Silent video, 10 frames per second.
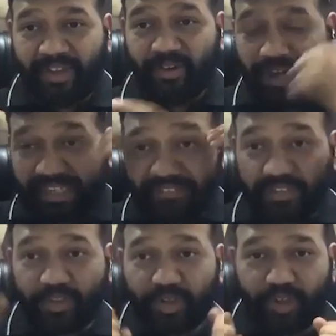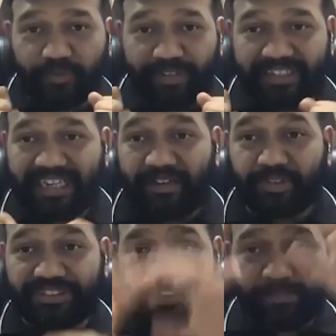Oh, I never thought of it. Then I have
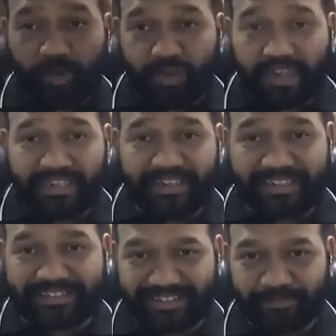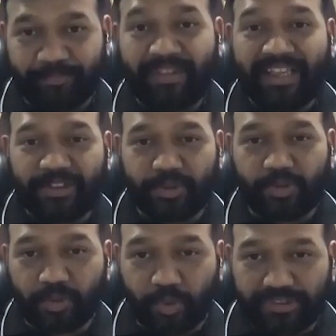to change my whole architecture.
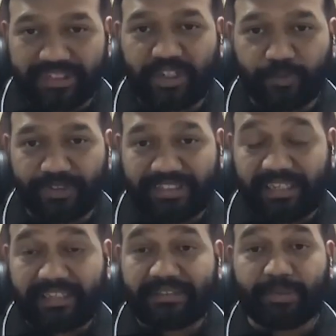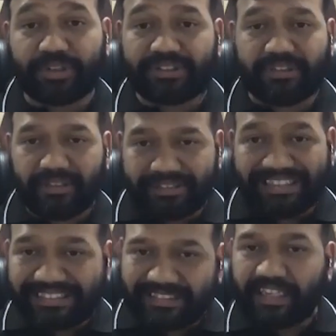So those kind of a thing, because they
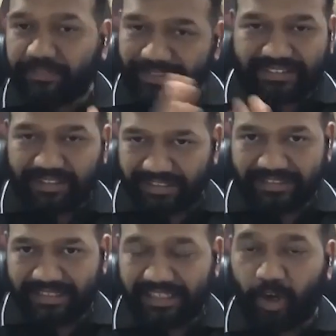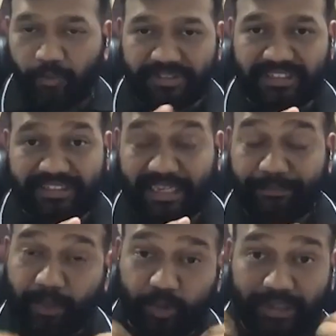start with certain thing. Obviously, they're
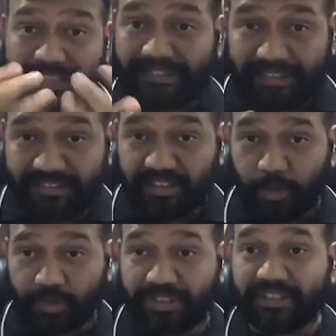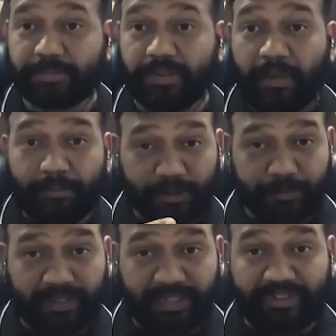able to understand the user's
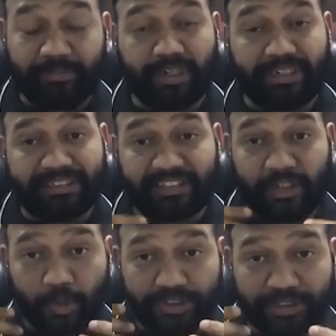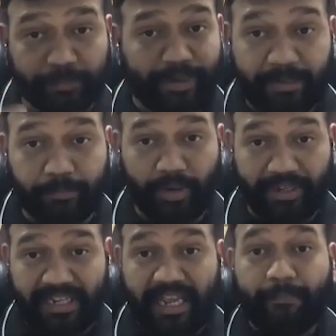perspective, they will understand the user's pain
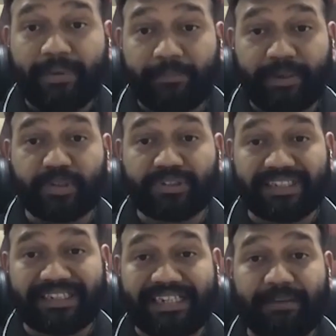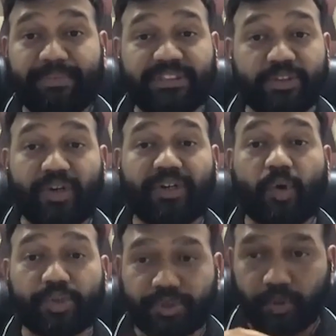point. But because the team is not
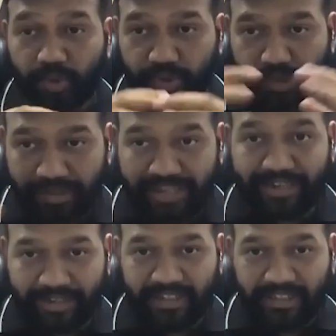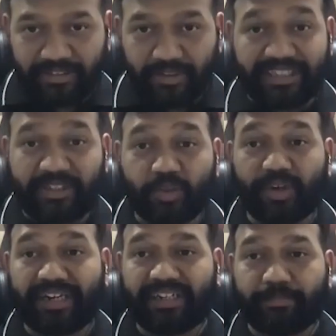go so great, so they do
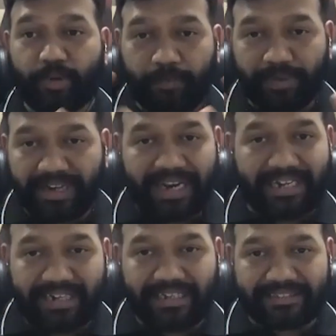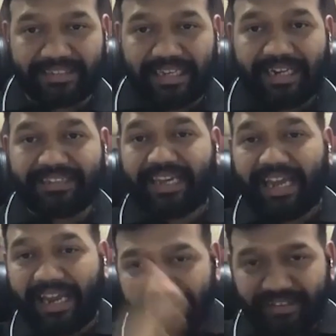not get a proper guidelines. At the
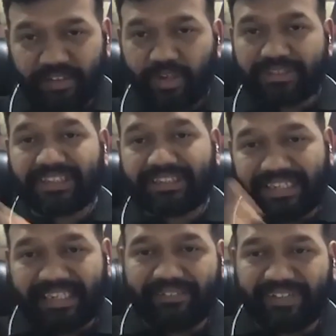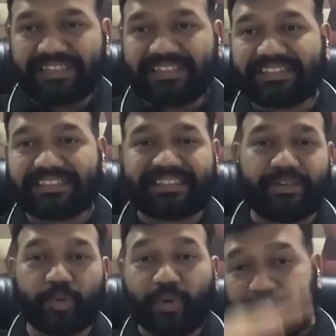end, at certain level, they just
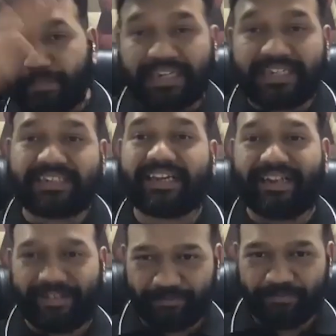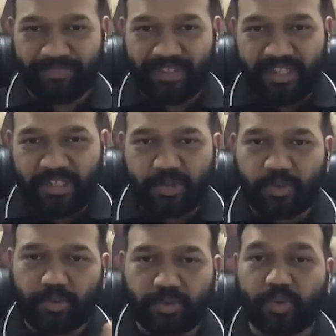have to rebuild it again.
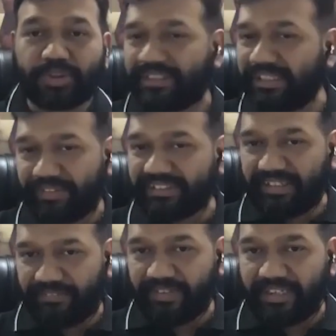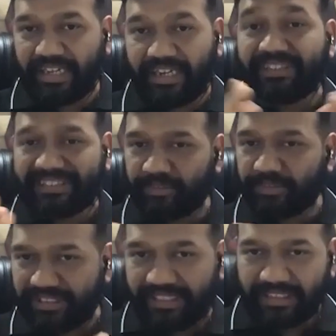So those things which I feel and which I've
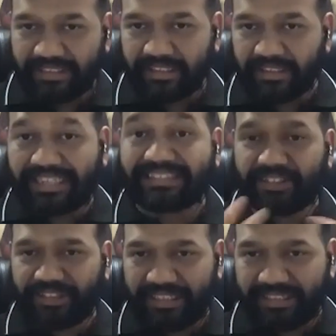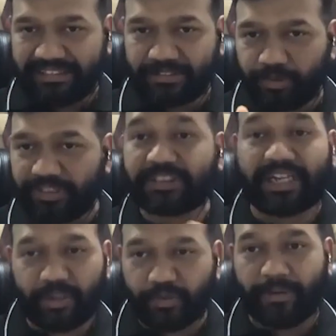seen in the as a challenges for this
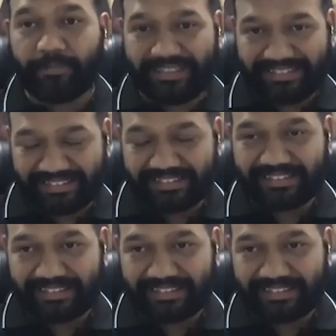kind of companies.